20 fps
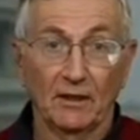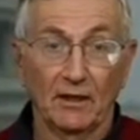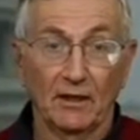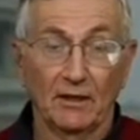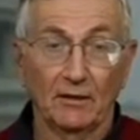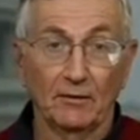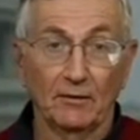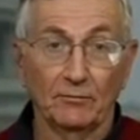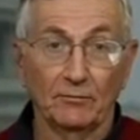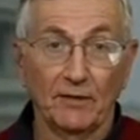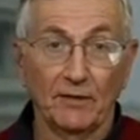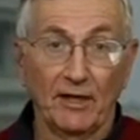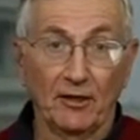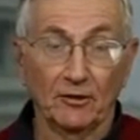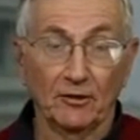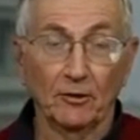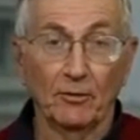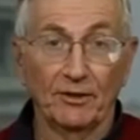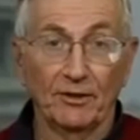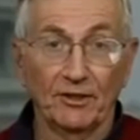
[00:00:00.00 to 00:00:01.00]

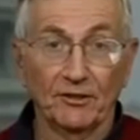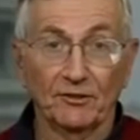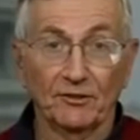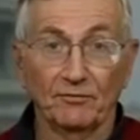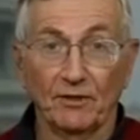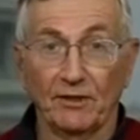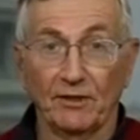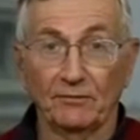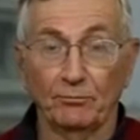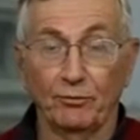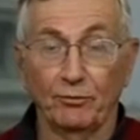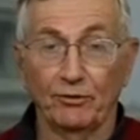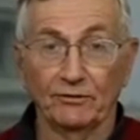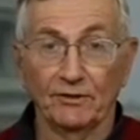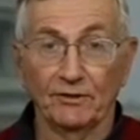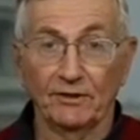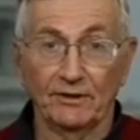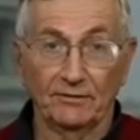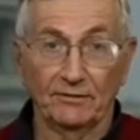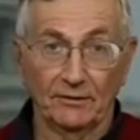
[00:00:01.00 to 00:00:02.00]
Erdoğan has
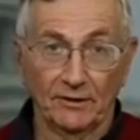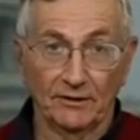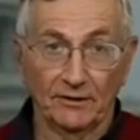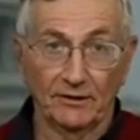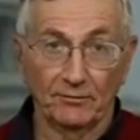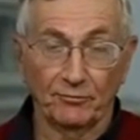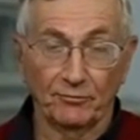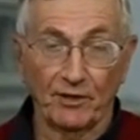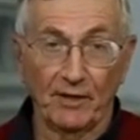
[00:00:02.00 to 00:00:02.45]
put the